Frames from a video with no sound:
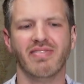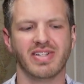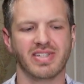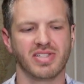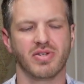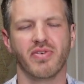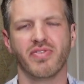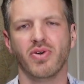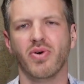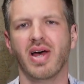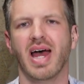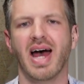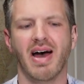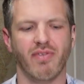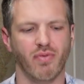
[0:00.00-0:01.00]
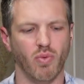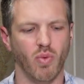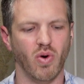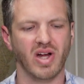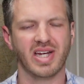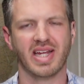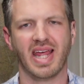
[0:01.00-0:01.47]
And so if you only have
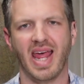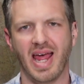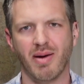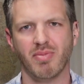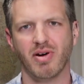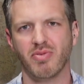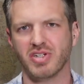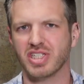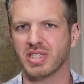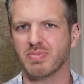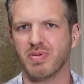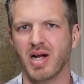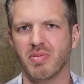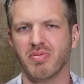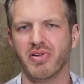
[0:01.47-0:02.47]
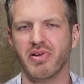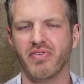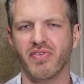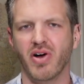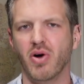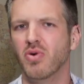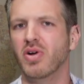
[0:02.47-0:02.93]
one camera, which is probably your
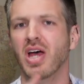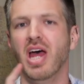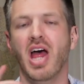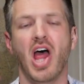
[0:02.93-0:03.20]
phone,